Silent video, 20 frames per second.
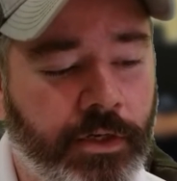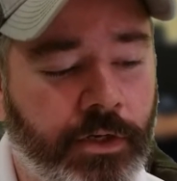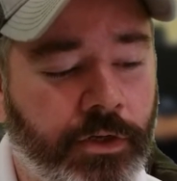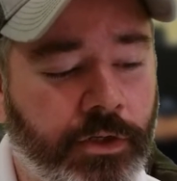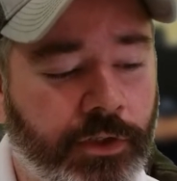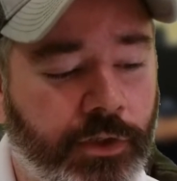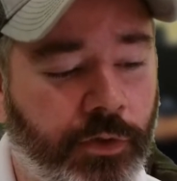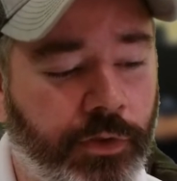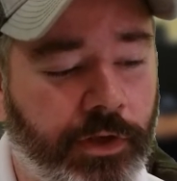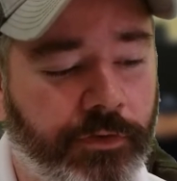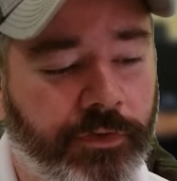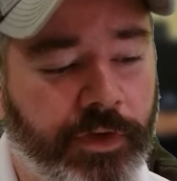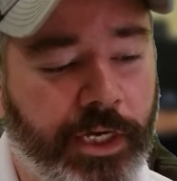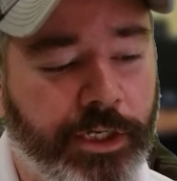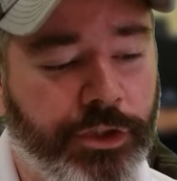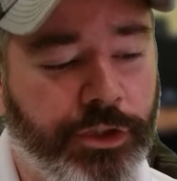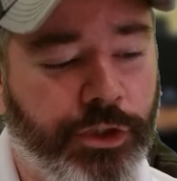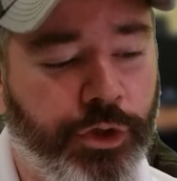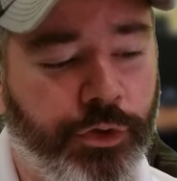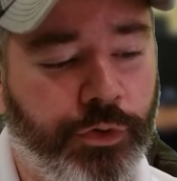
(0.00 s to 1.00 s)
So they've
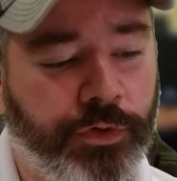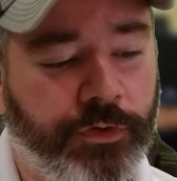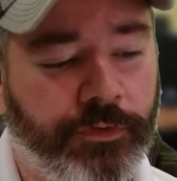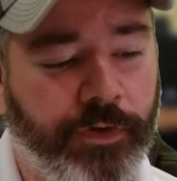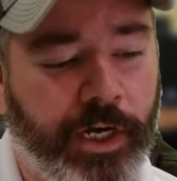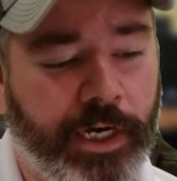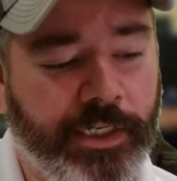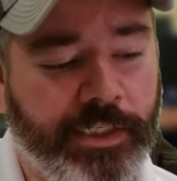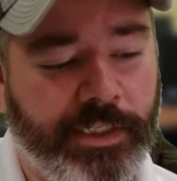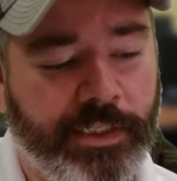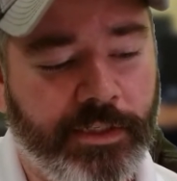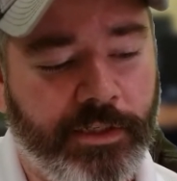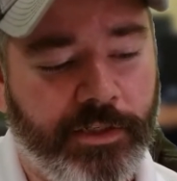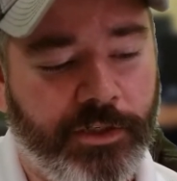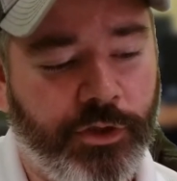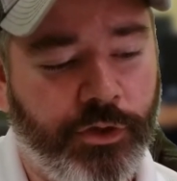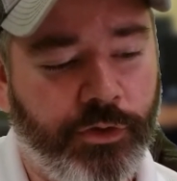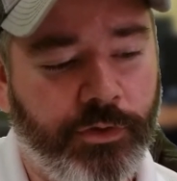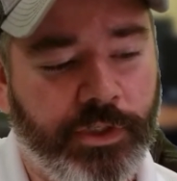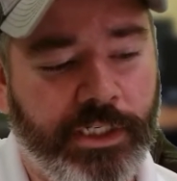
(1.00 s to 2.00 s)
got 2 devices,
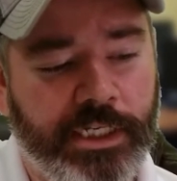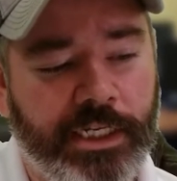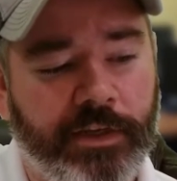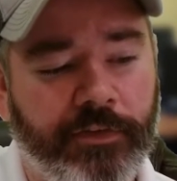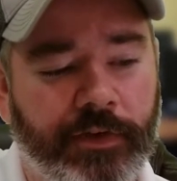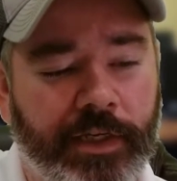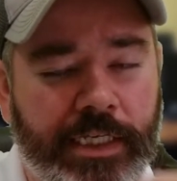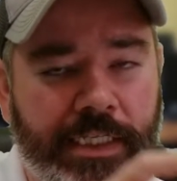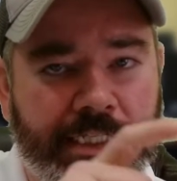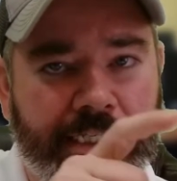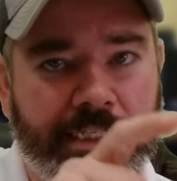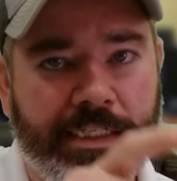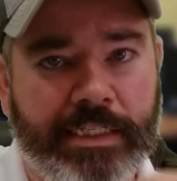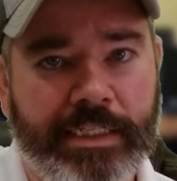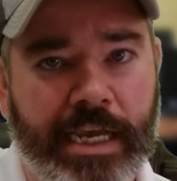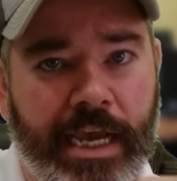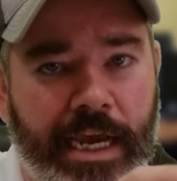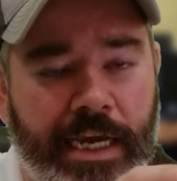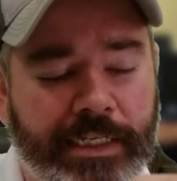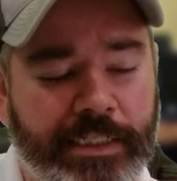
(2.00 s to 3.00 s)
2 TVs
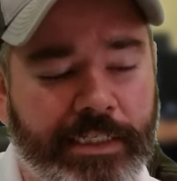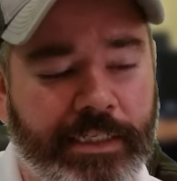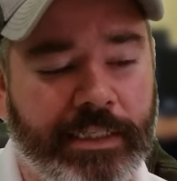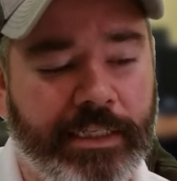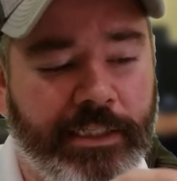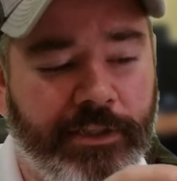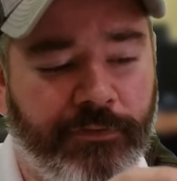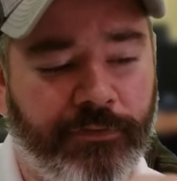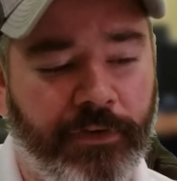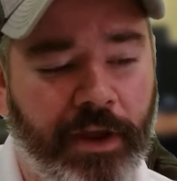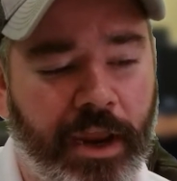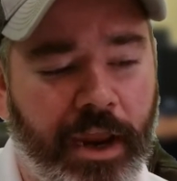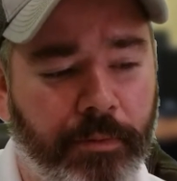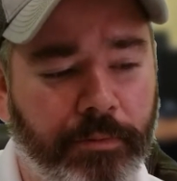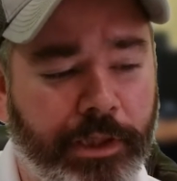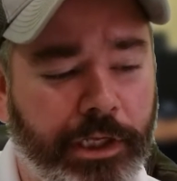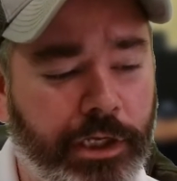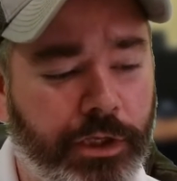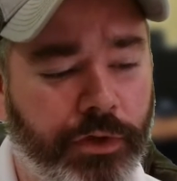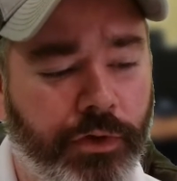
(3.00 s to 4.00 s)
assigned to this
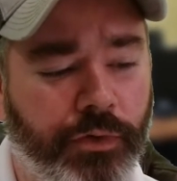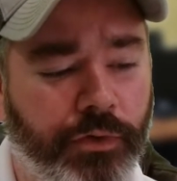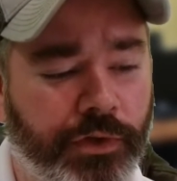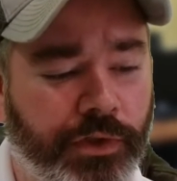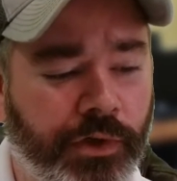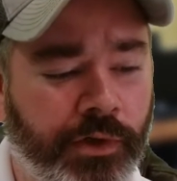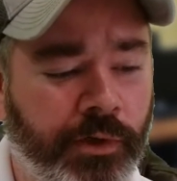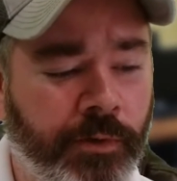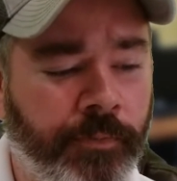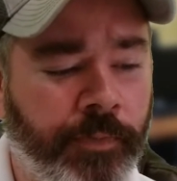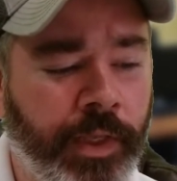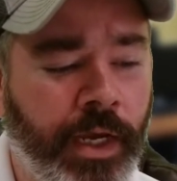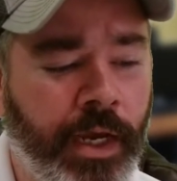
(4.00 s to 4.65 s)
family user.